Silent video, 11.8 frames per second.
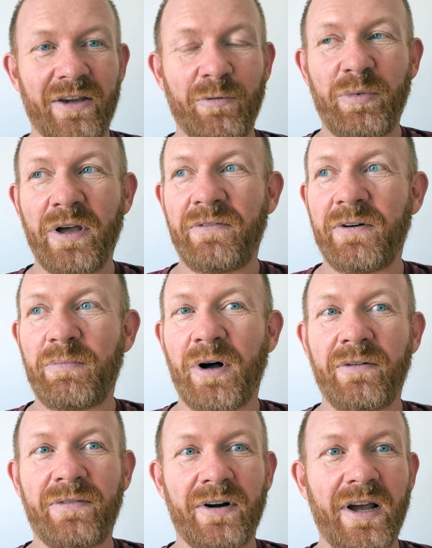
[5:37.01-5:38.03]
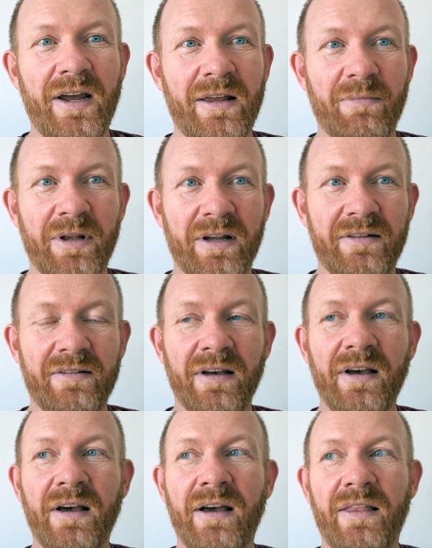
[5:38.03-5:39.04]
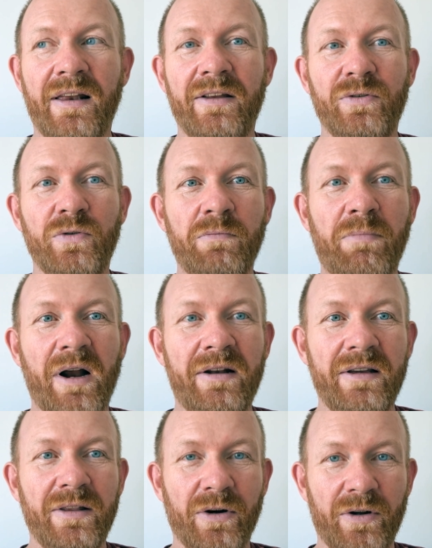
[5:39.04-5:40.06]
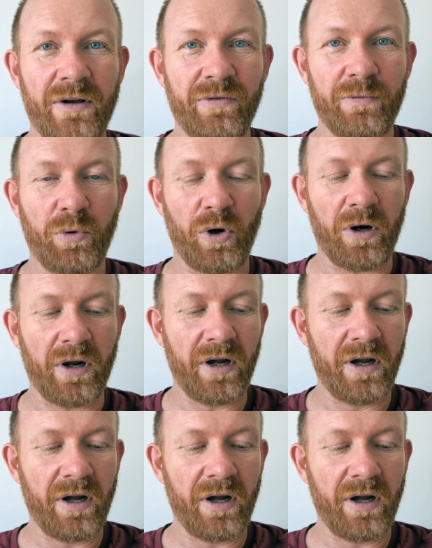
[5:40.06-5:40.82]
You play football for 90 minutes. That is un partido de fútbol.